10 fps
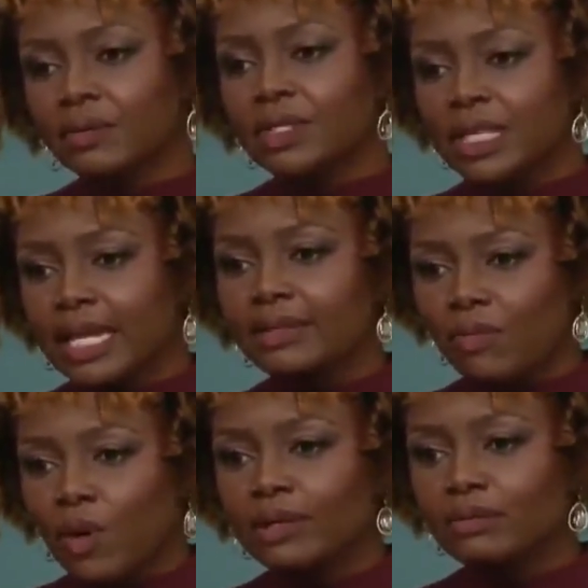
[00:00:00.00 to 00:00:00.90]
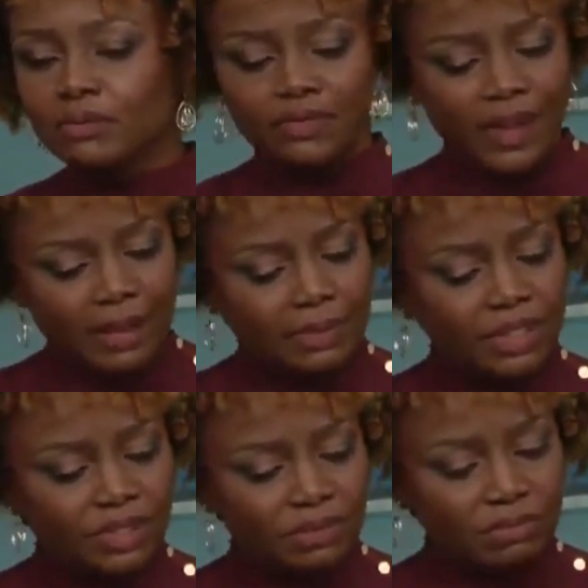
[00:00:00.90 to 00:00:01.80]
We take what
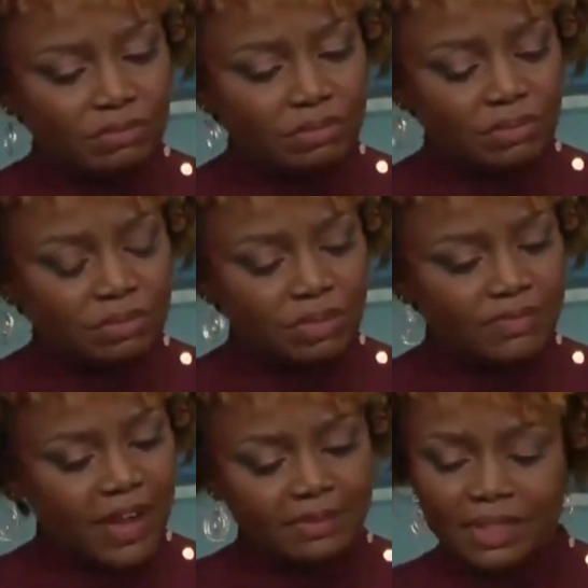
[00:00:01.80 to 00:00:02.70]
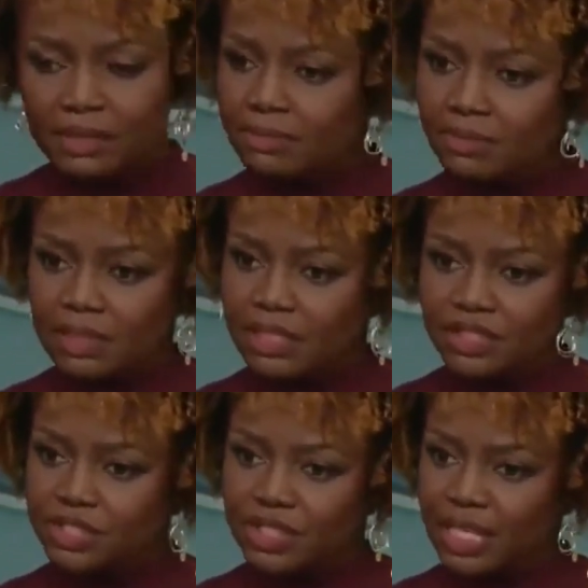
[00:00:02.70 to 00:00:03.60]
families families the
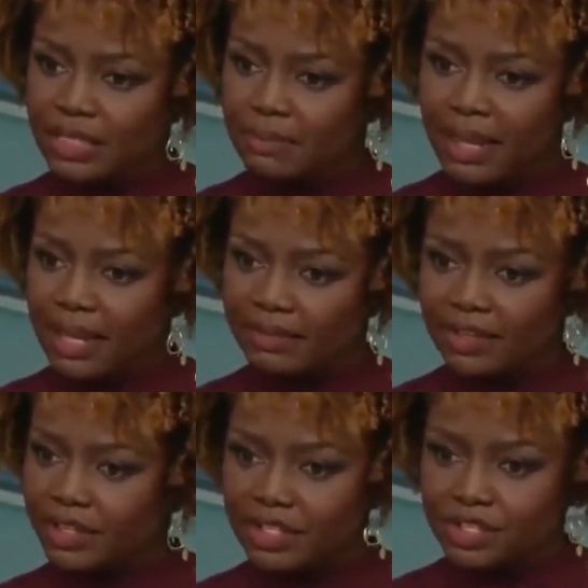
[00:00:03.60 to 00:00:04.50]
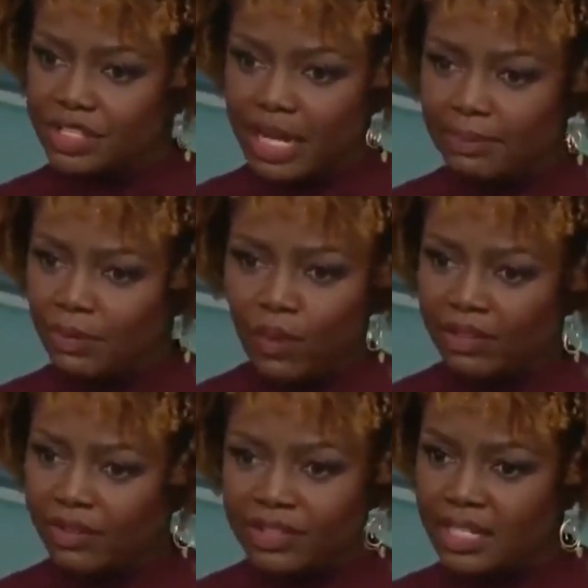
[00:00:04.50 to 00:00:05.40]
decisions that they make at their kitchen table
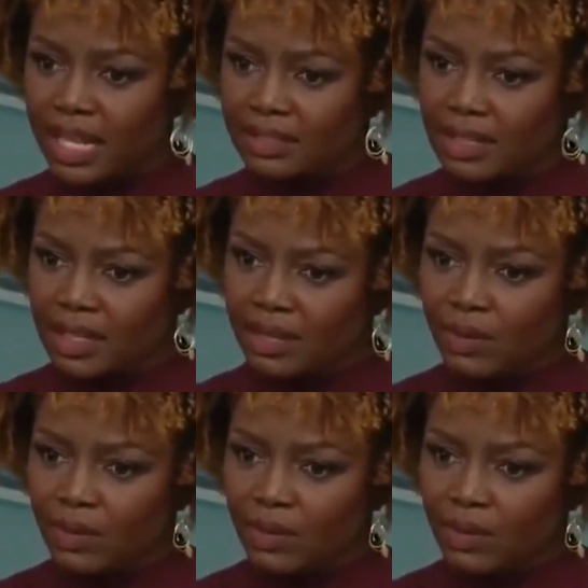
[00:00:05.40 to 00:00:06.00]
whether it's at